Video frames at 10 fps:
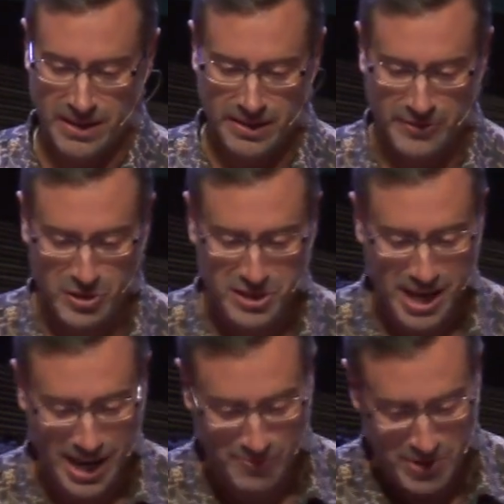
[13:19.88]
Verse
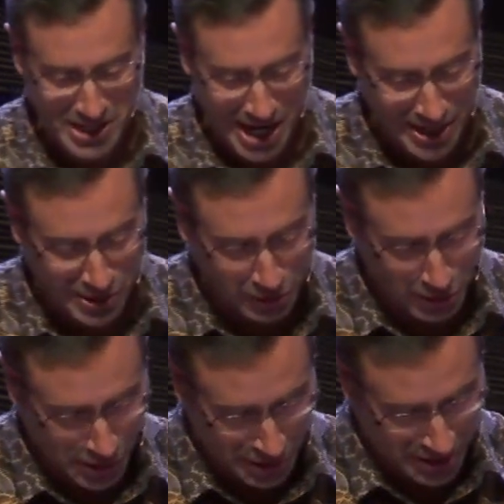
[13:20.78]
10, when Daniel
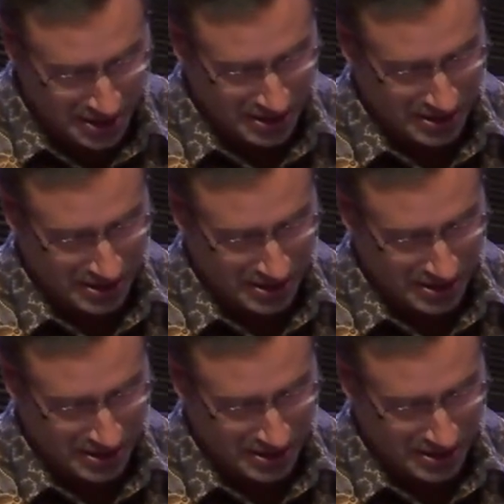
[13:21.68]
learned